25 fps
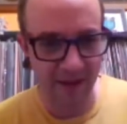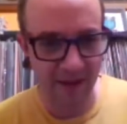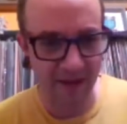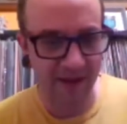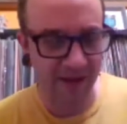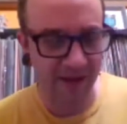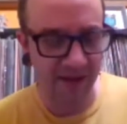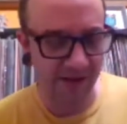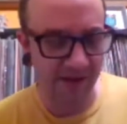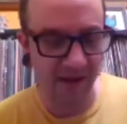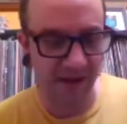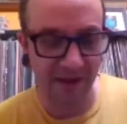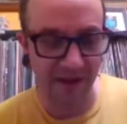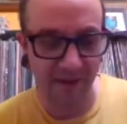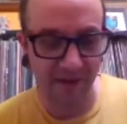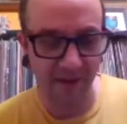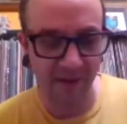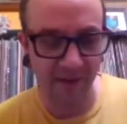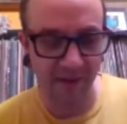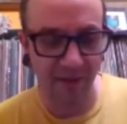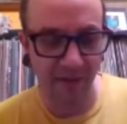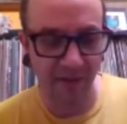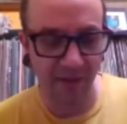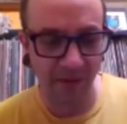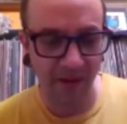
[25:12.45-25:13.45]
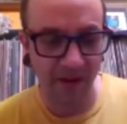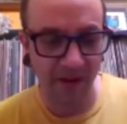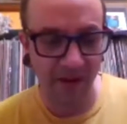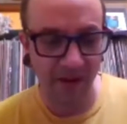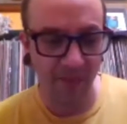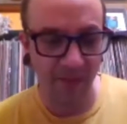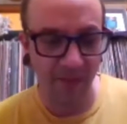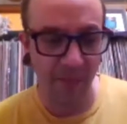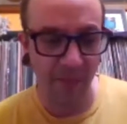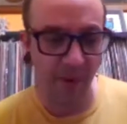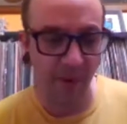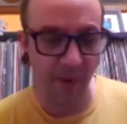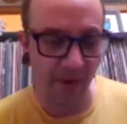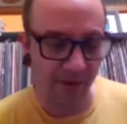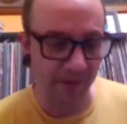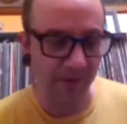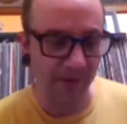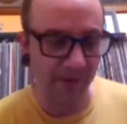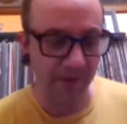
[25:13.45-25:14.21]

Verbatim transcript: and so a lot of the bars are